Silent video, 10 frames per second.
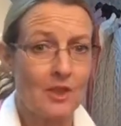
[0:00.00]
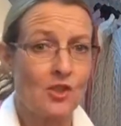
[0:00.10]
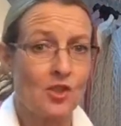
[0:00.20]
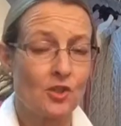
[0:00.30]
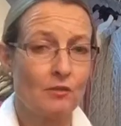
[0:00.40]

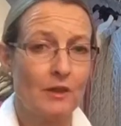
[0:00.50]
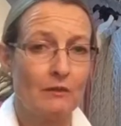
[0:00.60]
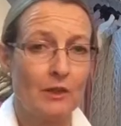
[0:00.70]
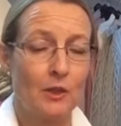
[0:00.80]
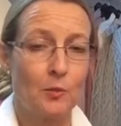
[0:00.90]
it's just a
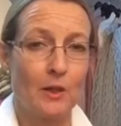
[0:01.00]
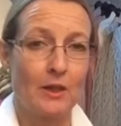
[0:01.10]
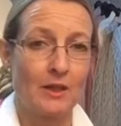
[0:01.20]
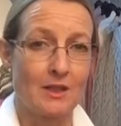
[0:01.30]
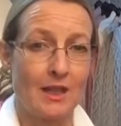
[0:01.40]
really, really good way,
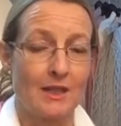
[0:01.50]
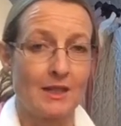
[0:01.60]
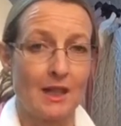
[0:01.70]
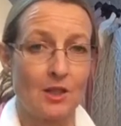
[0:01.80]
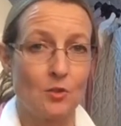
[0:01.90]
like I say,
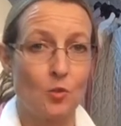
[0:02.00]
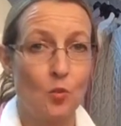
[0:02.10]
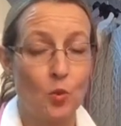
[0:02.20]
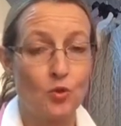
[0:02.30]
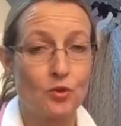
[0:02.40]
to get your
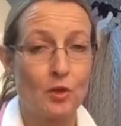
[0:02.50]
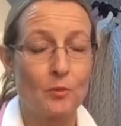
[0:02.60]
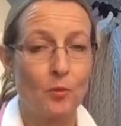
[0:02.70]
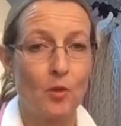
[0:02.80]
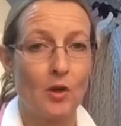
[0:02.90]

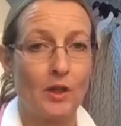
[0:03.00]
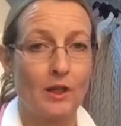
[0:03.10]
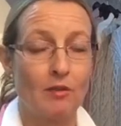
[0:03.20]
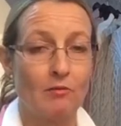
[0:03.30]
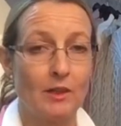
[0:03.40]
wardrobe
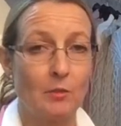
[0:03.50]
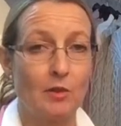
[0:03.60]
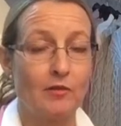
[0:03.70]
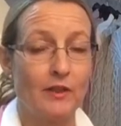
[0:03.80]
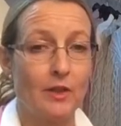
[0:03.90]
working really
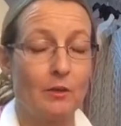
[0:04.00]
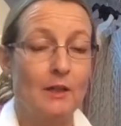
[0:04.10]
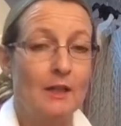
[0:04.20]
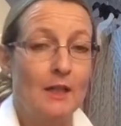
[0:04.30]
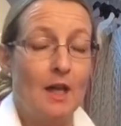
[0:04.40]
well for you.
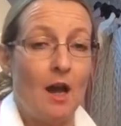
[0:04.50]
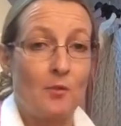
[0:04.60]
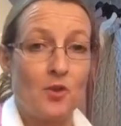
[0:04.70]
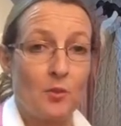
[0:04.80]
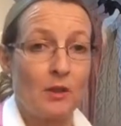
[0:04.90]

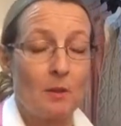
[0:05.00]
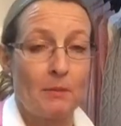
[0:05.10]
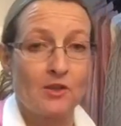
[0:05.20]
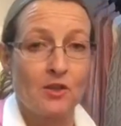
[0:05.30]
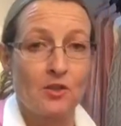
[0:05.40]
I just want to come back to